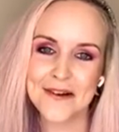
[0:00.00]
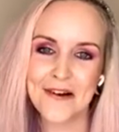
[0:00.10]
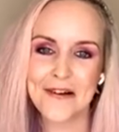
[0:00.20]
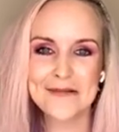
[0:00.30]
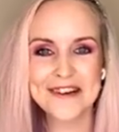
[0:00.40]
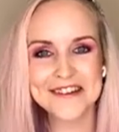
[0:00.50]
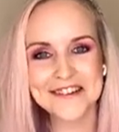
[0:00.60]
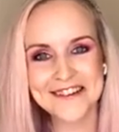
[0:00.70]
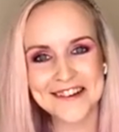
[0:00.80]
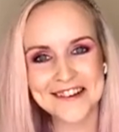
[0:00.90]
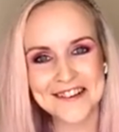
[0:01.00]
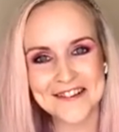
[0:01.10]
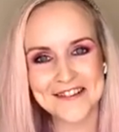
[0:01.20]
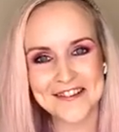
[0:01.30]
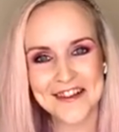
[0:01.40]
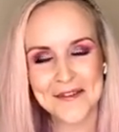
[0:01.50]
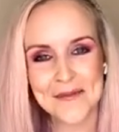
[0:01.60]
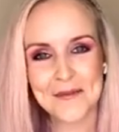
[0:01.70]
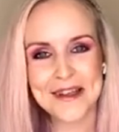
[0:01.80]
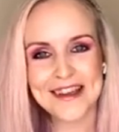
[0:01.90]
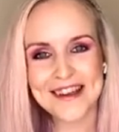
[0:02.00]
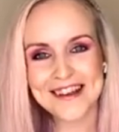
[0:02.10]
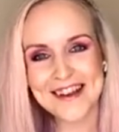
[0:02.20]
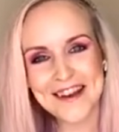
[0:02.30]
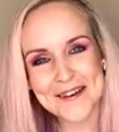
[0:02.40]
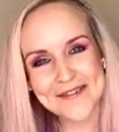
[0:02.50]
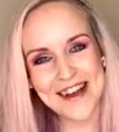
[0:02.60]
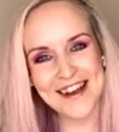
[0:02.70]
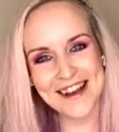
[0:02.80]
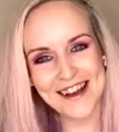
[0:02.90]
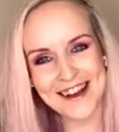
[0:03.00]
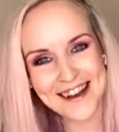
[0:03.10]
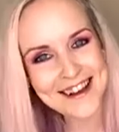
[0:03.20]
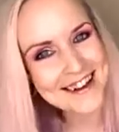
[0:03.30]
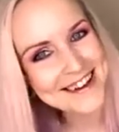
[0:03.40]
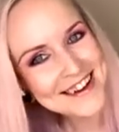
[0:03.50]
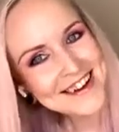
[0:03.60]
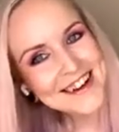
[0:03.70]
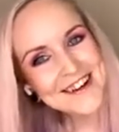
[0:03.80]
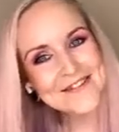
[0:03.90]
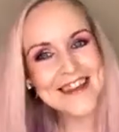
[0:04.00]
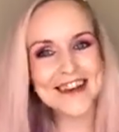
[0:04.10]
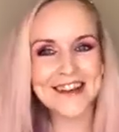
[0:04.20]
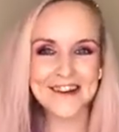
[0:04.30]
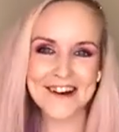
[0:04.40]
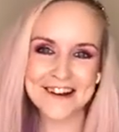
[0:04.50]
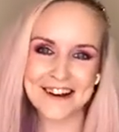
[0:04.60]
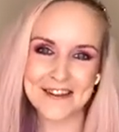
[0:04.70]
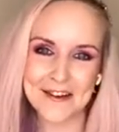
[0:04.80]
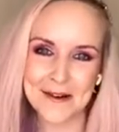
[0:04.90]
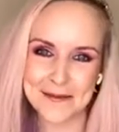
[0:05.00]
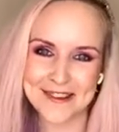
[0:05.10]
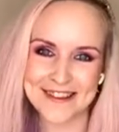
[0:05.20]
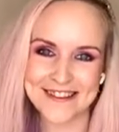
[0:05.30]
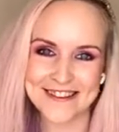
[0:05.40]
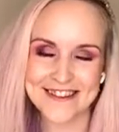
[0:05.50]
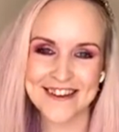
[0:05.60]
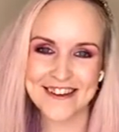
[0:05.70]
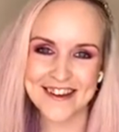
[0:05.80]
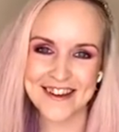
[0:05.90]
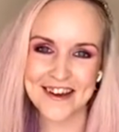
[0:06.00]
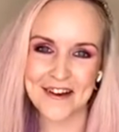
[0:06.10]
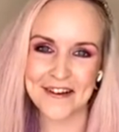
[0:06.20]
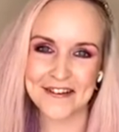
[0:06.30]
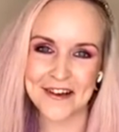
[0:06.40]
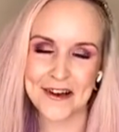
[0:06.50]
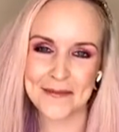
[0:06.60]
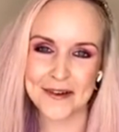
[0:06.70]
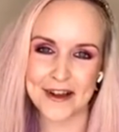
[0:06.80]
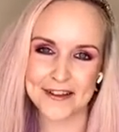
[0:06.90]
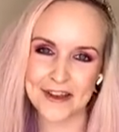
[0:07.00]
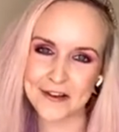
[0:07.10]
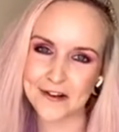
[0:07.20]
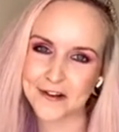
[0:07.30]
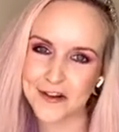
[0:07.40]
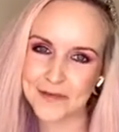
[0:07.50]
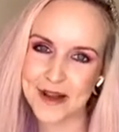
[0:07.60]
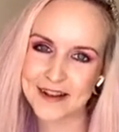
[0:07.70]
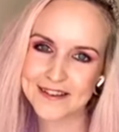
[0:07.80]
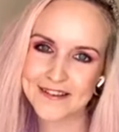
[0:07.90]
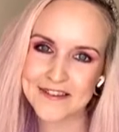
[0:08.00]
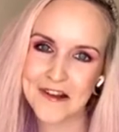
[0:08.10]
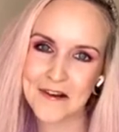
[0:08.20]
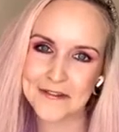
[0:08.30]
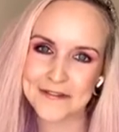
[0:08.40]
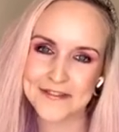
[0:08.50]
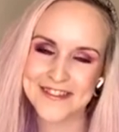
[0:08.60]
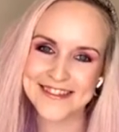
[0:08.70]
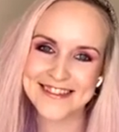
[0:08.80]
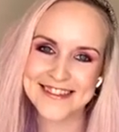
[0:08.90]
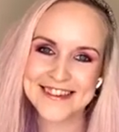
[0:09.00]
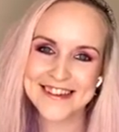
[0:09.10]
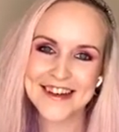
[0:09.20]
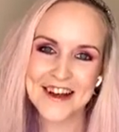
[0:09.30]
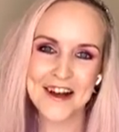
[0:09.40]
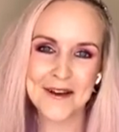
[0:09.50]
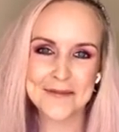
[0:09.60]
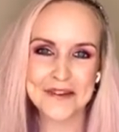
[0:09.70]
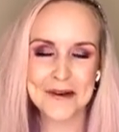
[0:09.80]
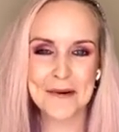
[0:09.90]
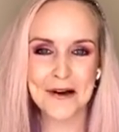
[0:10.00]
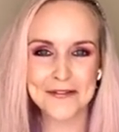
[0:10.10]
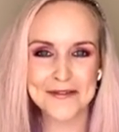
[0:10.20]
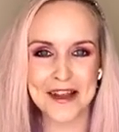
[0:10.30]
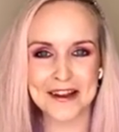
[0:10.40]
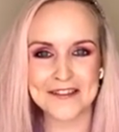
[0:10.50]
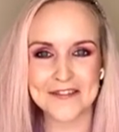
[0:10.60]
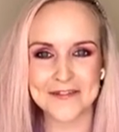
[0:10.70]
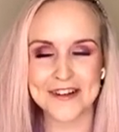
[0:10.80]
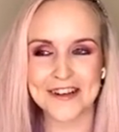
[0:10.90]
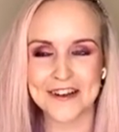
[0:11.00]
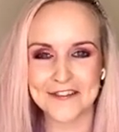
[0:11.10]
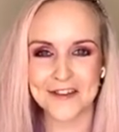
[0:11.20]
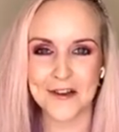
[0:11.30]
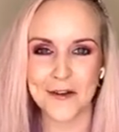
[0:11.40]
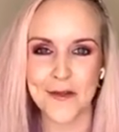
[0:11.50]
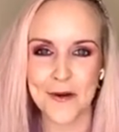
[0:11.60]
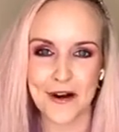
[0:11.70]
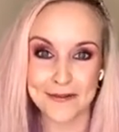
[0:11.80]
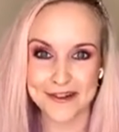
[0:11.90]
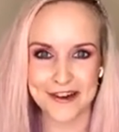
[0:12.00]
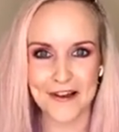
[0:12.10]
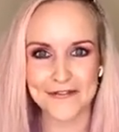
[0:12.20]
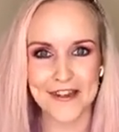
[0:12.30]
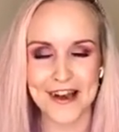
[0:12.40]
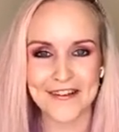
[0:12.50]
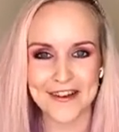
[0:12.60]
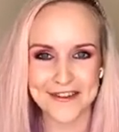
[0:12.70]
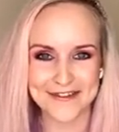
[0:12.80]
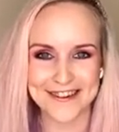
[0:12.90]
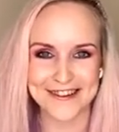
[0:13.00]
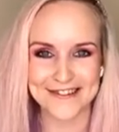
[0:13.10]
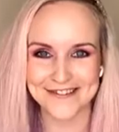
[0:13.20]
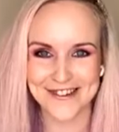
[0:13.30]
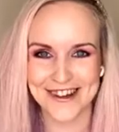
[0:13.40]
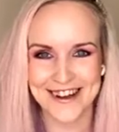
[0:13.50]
Oh my God, it sounds, we get it, we get it a lot in like the competition circuit on like their costume bags and stuff. But apart from that, it's not really as huge, but I would love that. That's really cool.